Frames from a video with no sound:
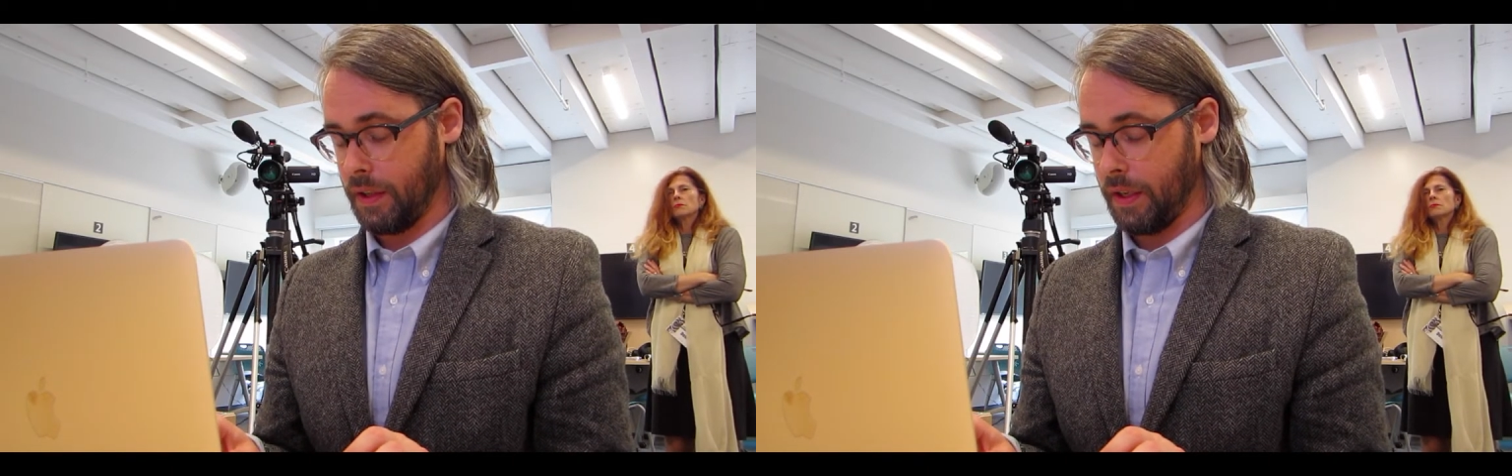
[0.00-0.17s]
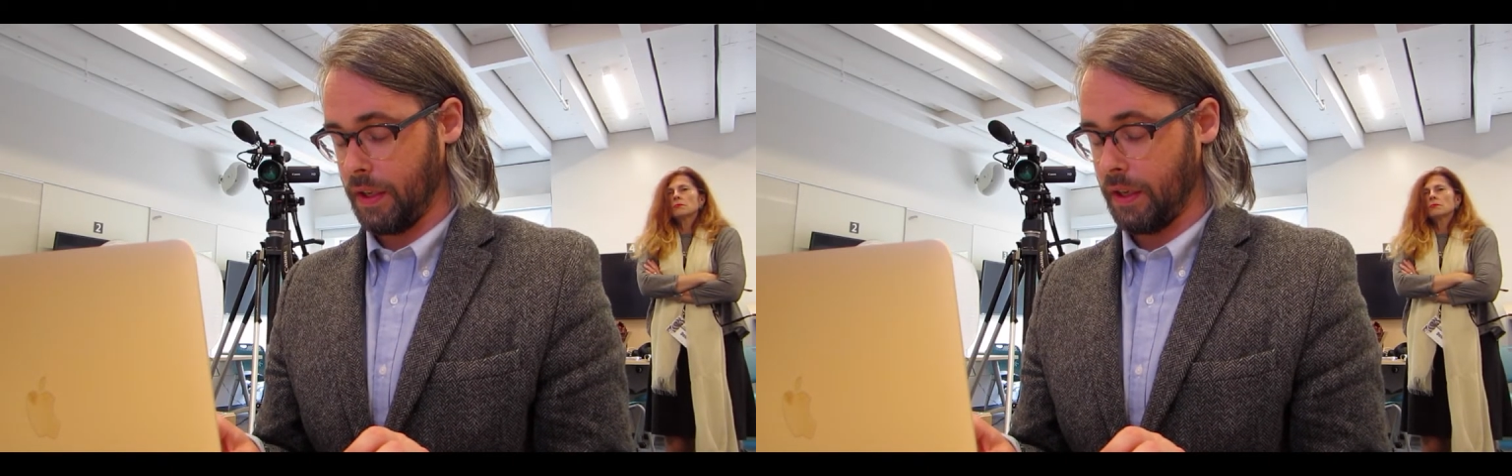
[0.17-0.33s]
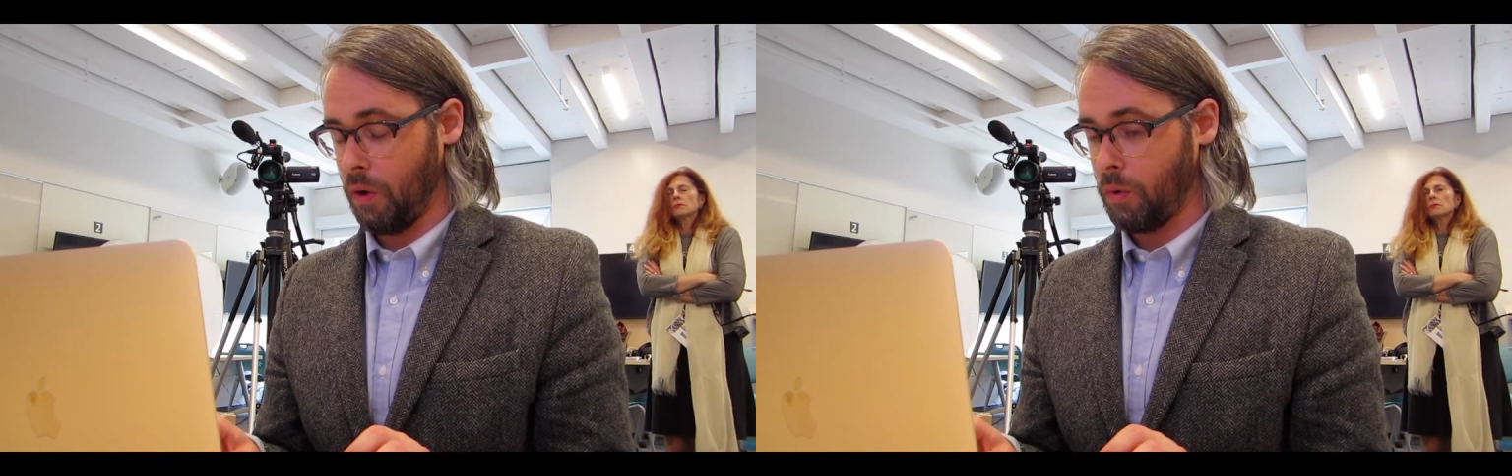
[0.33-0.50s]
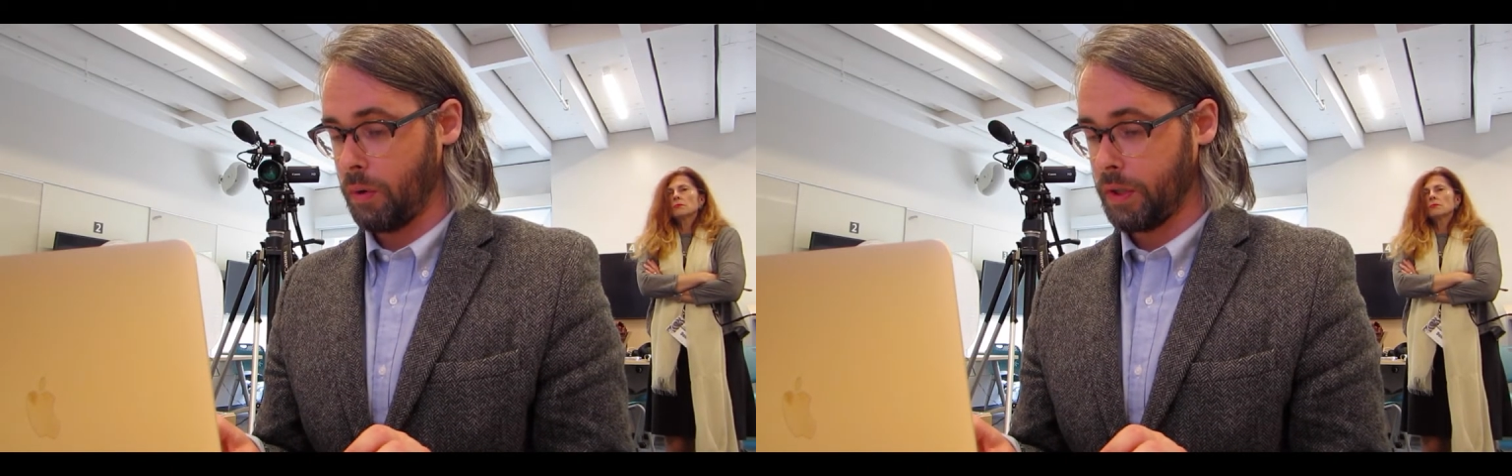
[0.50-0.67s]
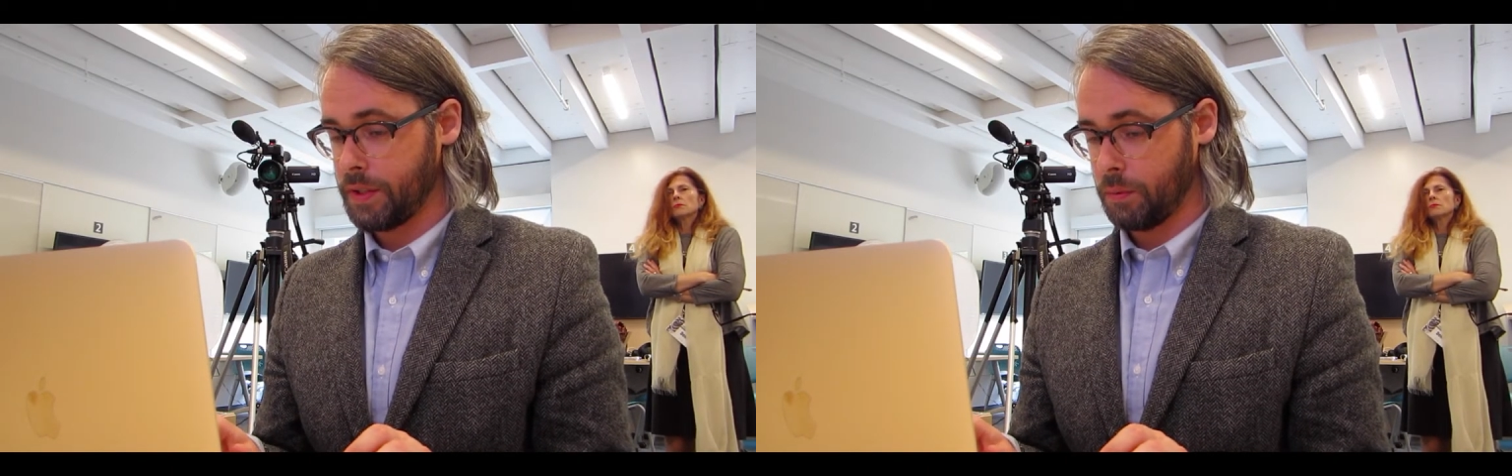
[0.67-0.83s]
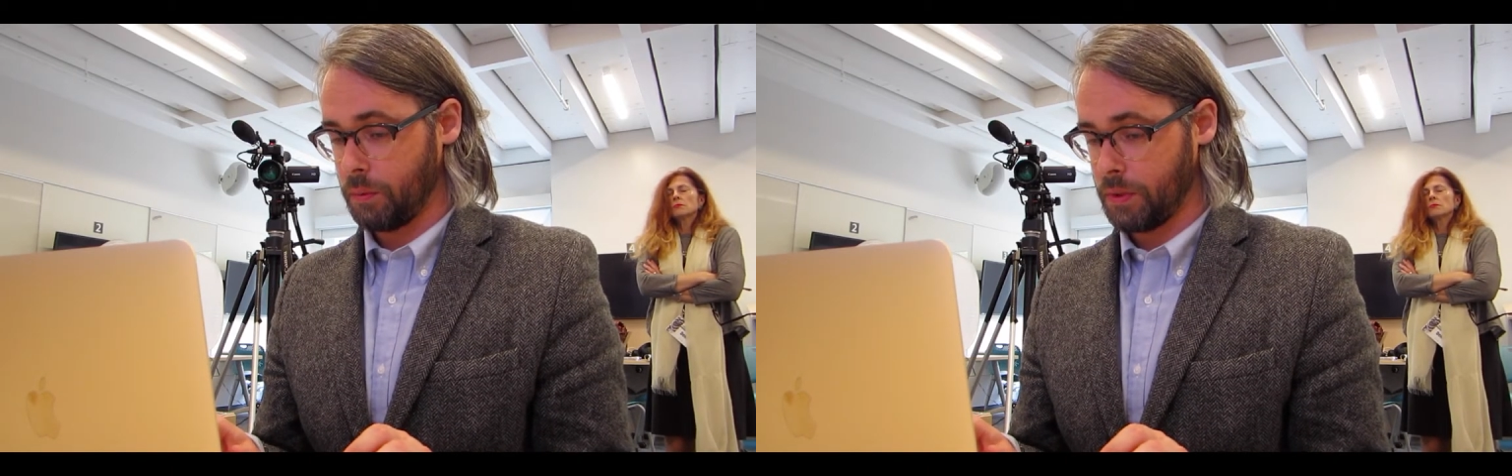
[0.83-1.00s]
it
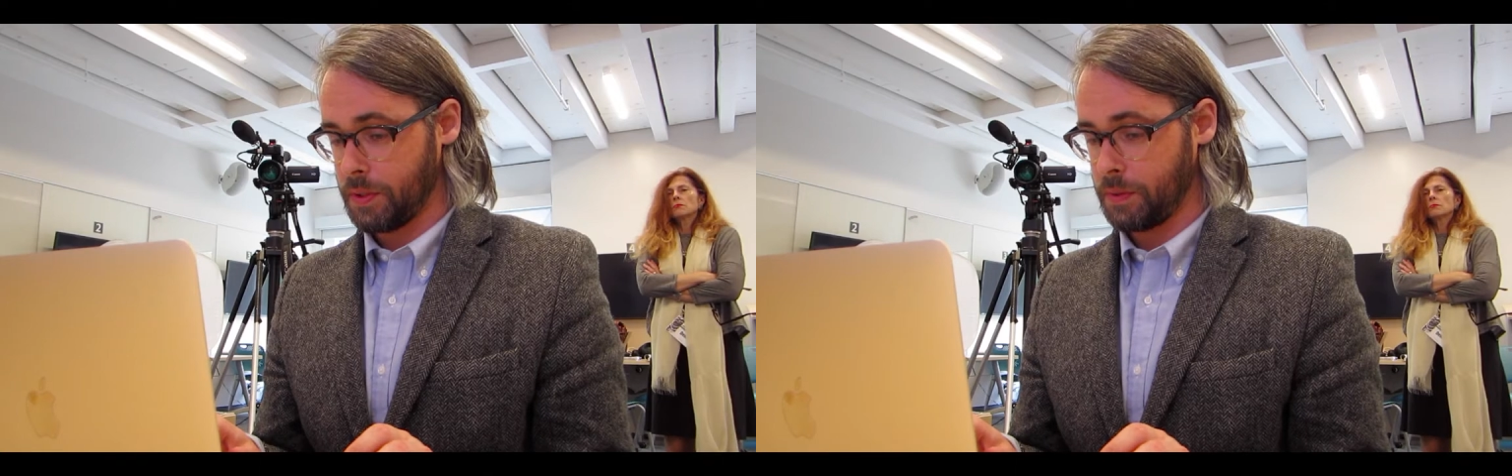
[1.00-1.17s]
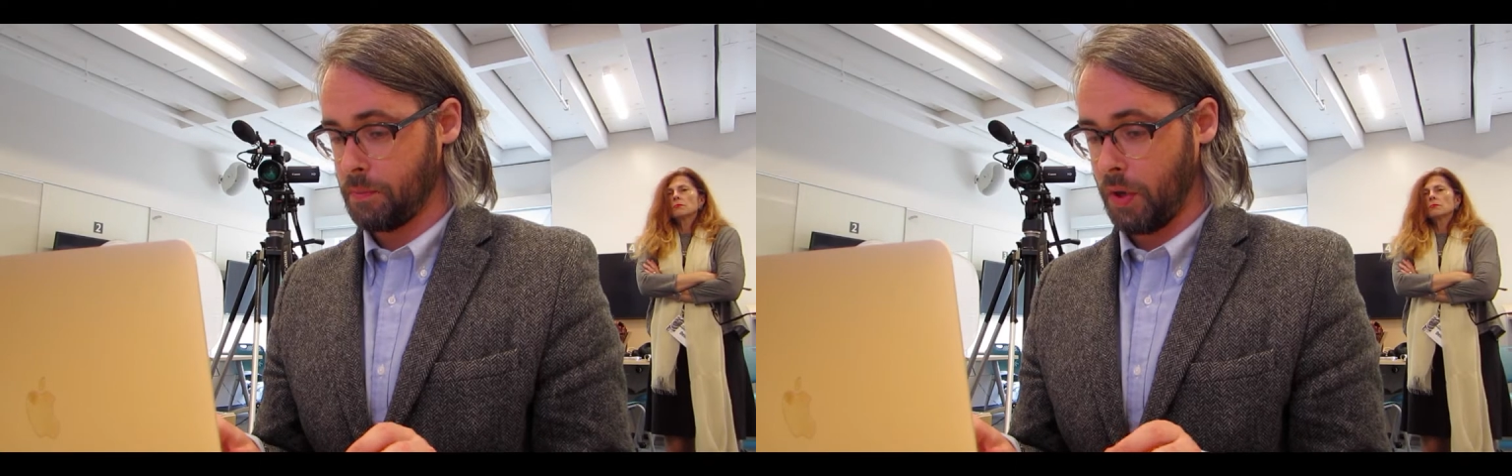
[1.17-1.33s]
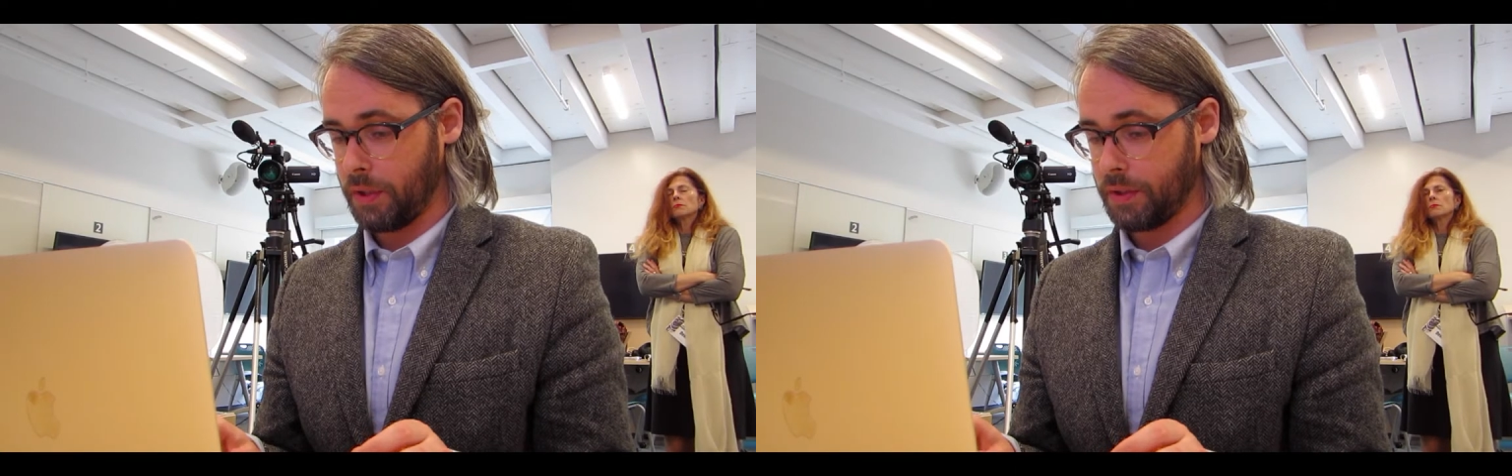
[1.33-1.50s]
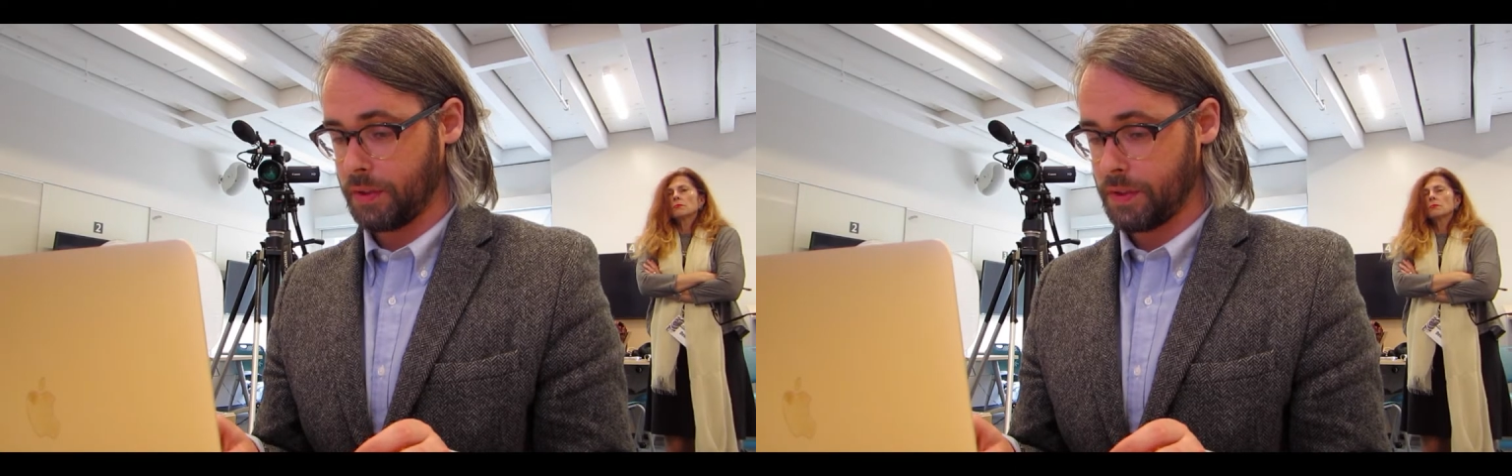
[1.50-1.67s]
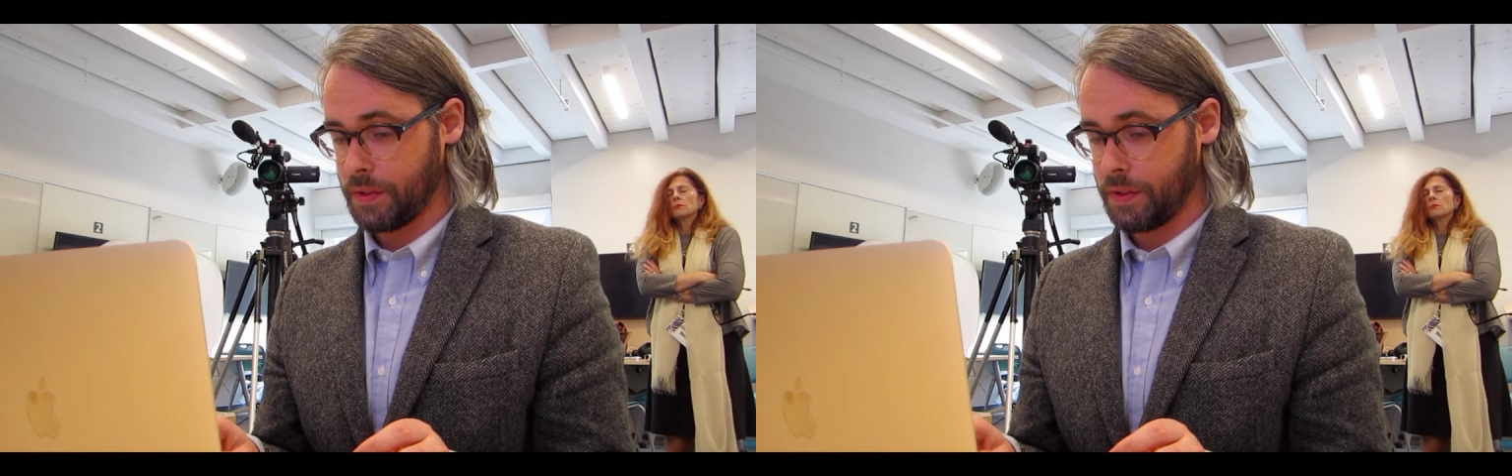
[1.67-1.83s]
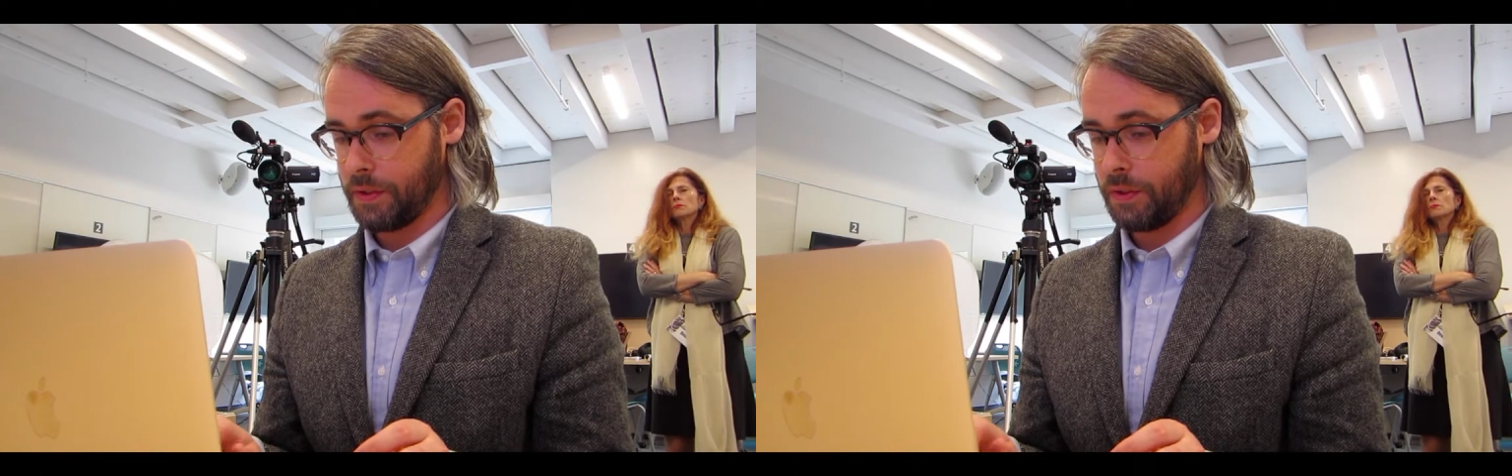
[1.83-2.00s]
always
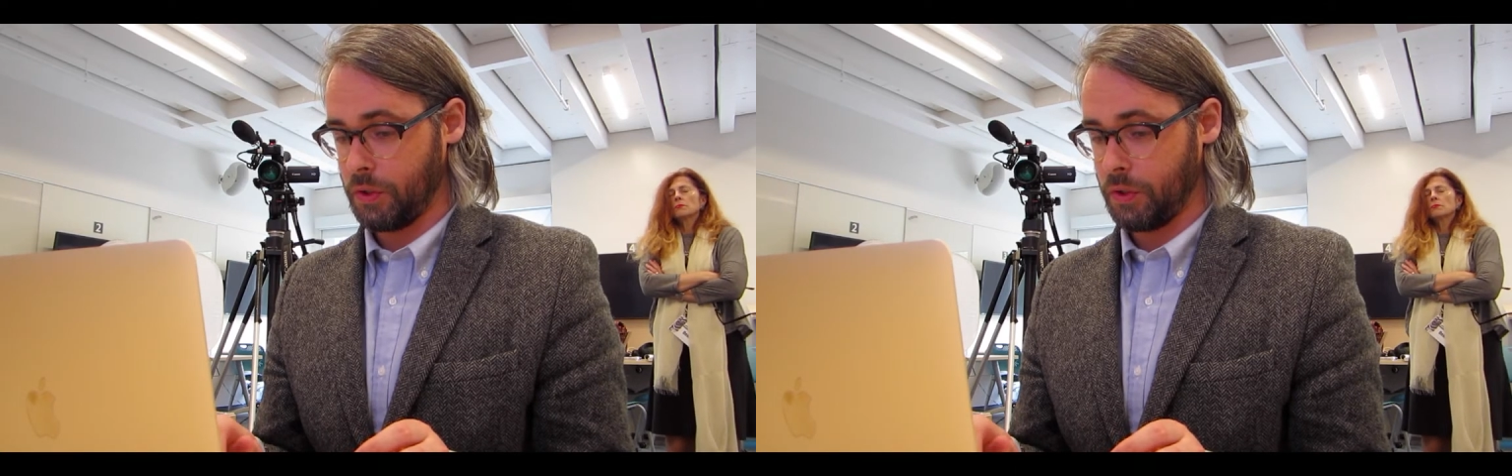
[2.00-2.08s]
responds